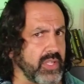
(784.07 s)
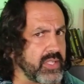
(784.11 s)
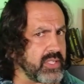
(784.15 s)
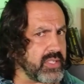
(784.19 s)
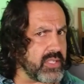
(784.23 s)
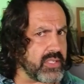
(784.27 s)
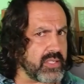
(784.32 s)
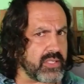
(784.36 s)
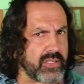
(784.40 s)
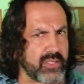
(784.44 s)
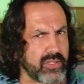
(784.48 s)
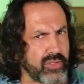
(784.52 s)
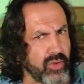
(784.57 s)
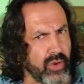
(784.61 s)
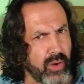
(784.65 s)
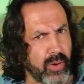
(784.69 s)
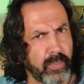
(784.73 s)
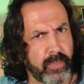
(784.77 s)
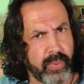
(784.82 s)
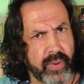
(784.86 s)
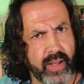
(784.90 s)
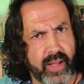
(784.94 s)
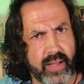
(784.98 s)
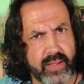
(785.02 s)
instance,
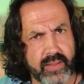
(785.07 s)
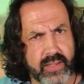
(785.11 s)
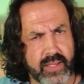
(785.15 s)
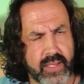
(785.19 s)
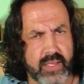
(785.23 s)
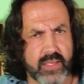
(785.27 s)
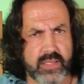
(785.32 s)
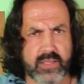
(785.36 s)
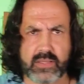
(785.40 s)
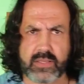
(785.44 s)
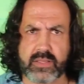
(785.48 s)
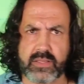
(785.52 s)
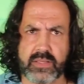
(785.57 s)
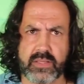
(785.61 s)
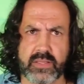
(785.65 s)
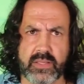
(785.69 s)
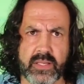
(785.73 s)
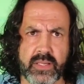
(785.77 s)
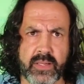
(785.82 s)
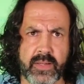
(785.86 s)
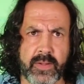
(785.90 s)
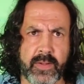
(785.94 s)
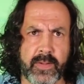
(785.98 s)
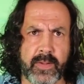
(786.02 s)
your brand does